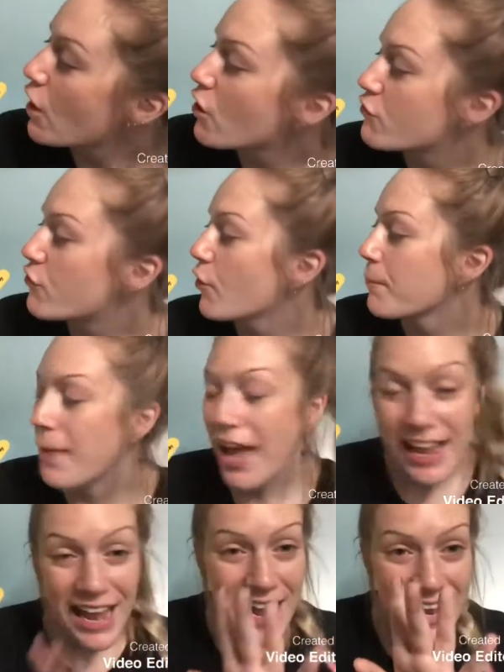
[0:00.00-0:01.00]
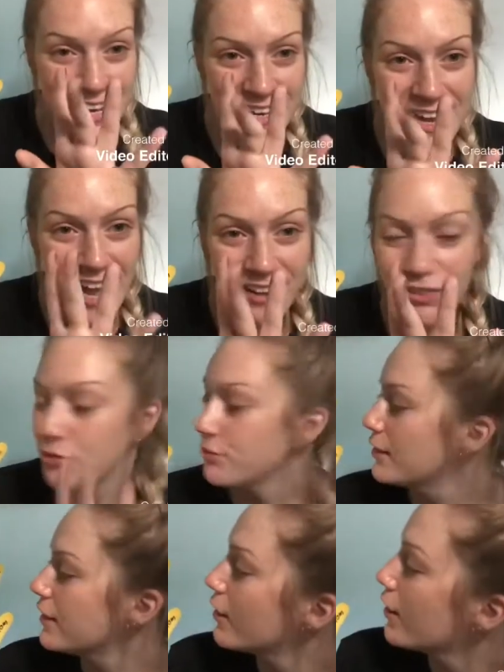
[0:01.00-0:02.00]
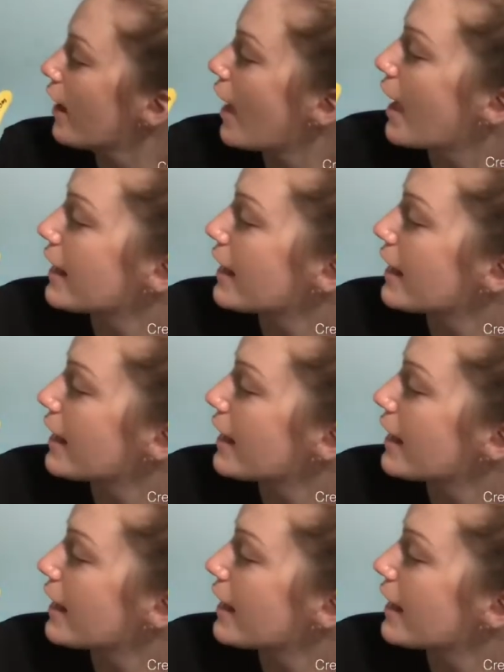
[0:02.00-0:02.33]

For my index finger, I